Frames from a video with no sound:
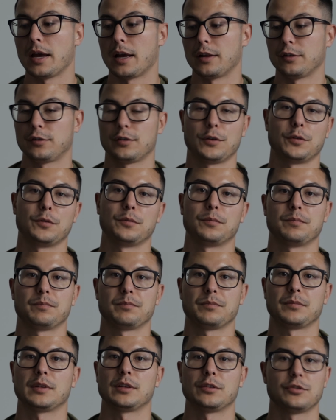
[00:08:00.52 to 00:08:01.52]
and so
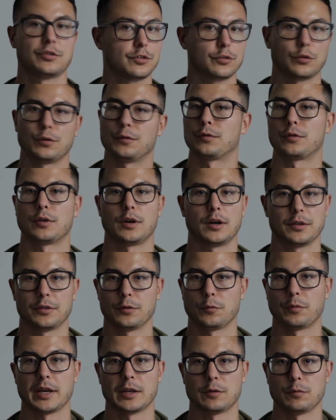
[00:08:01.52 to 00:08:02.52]
just overall the
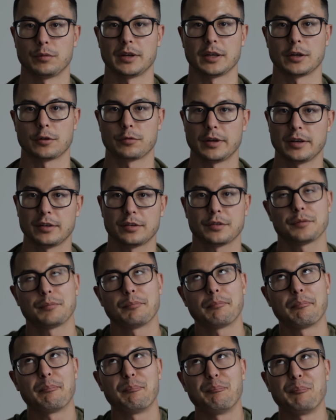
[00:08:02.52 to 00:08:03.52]
weight would increase,
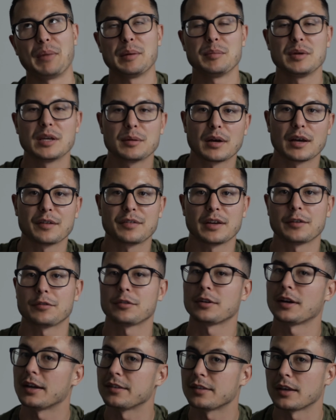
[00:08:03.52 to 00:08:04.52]
maybe in my
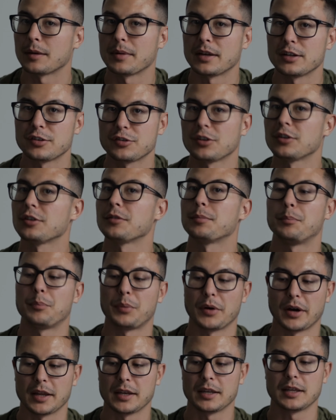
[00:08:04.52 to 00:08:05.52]
favor, as I mentioned,
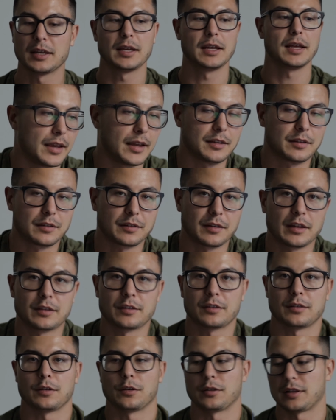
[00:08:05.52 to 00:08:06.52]
but it's
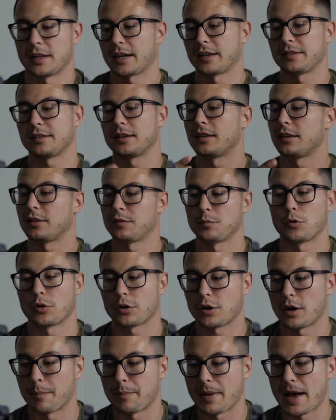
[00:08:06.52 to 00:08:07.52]
like I said, it's more
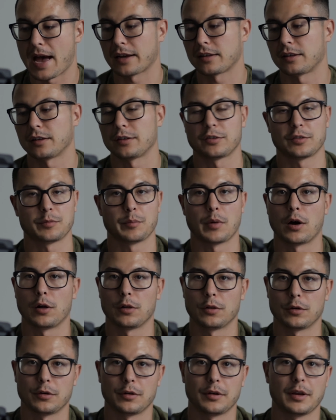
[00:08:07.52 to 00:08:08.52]
compact, it's
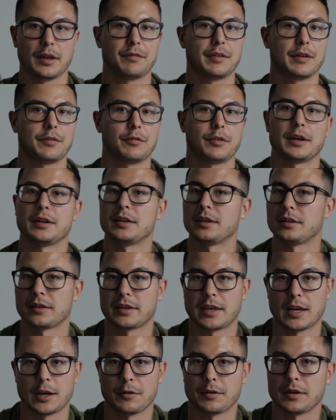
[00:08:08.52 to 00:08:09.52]
smaller. If ever I need to
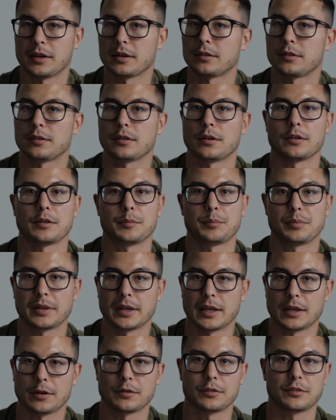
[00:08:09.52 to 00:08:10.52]
carry it on a
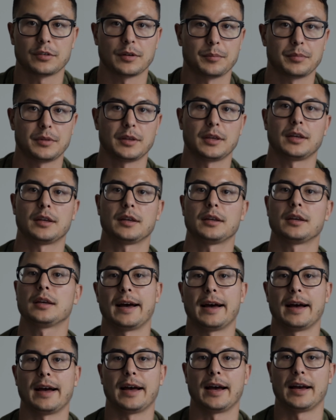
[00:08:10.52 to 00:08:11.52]
plane or something,
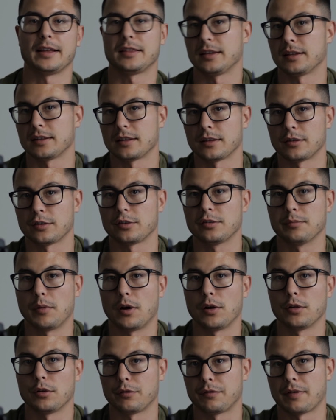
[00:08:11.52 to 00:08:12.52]
I think that the
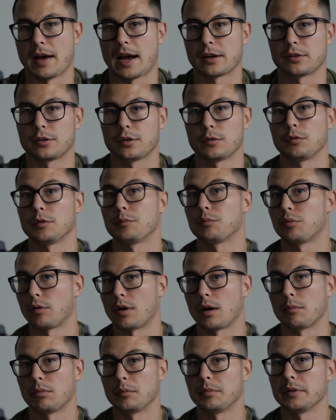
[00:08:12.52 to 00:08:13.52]
smaller factor would
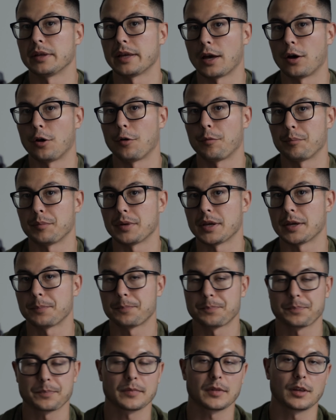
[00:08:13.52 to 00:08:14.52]
probably help me.
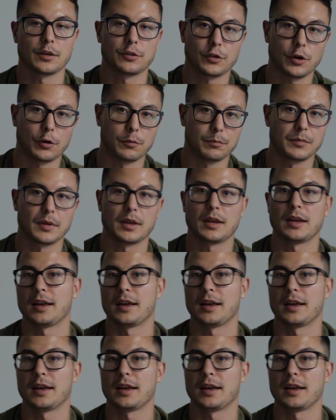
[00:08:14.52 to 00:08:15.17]
So